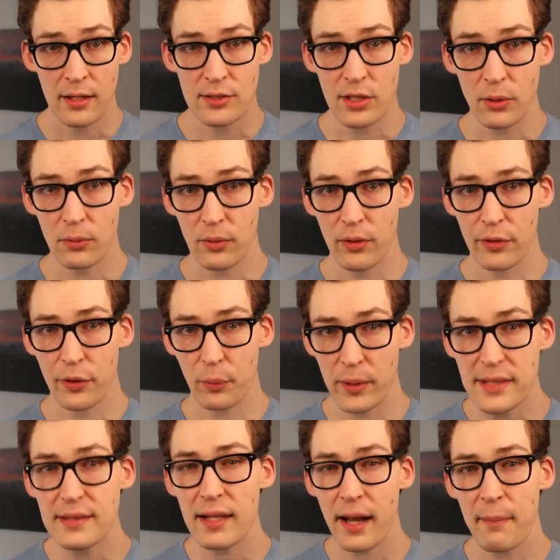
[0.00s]
So, the
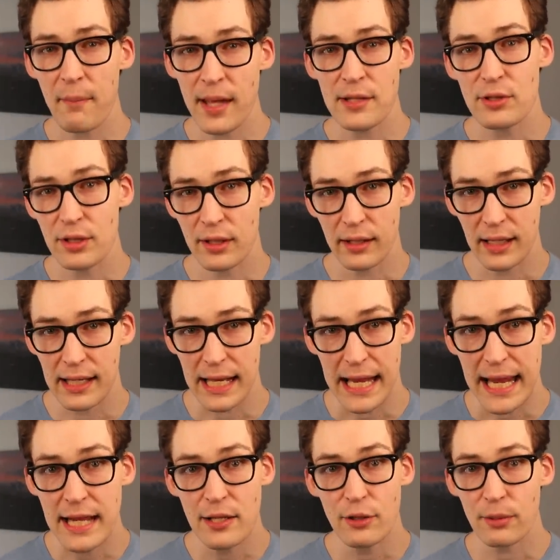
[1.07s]
reason I mention an
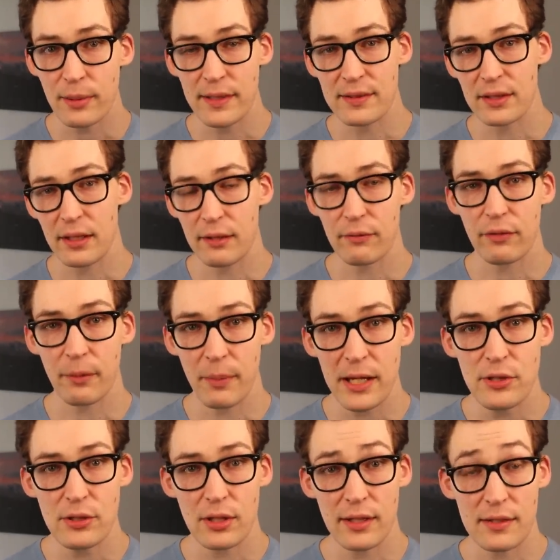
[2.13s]
increase in
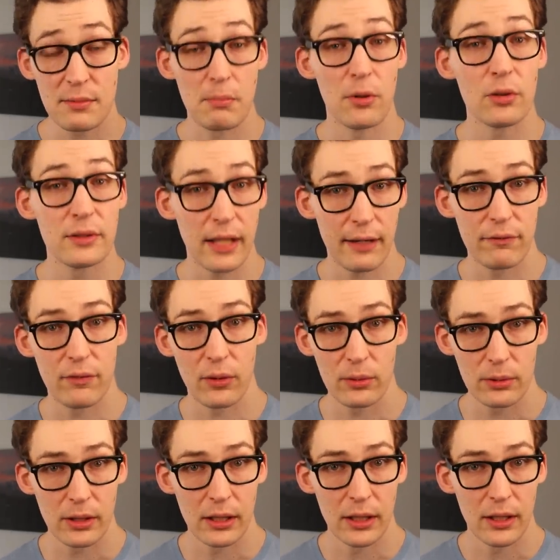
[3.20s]
inflammation is
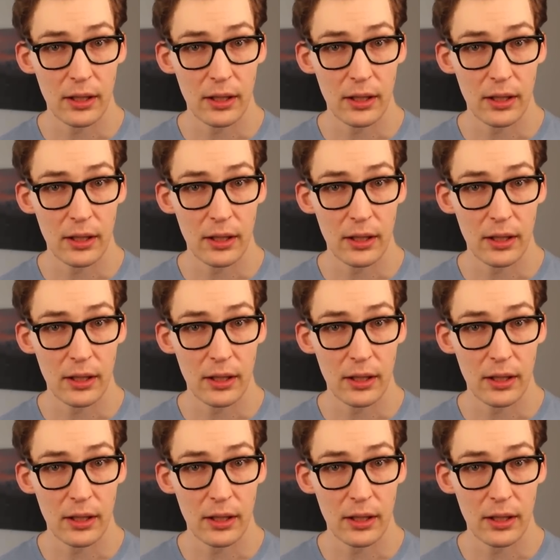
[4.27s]
multifold.